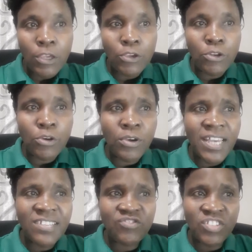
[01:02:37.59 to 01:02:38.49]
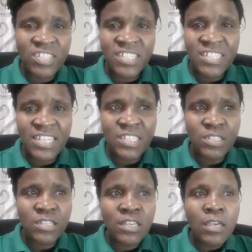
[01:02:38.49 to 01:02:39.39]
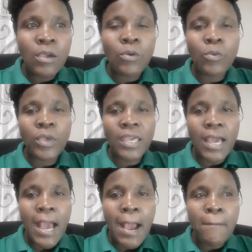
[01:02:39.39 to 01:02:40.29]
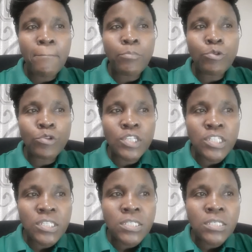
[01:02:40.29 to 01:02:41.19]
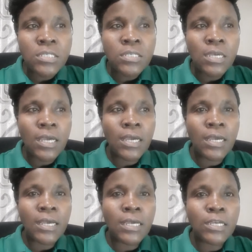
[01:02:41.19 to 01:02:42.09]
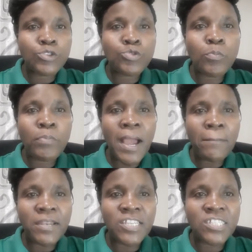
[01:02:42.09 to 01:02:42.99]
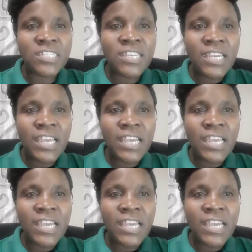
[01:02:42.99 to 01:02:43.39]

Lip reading: You know, as researchers, we are pushed to publish,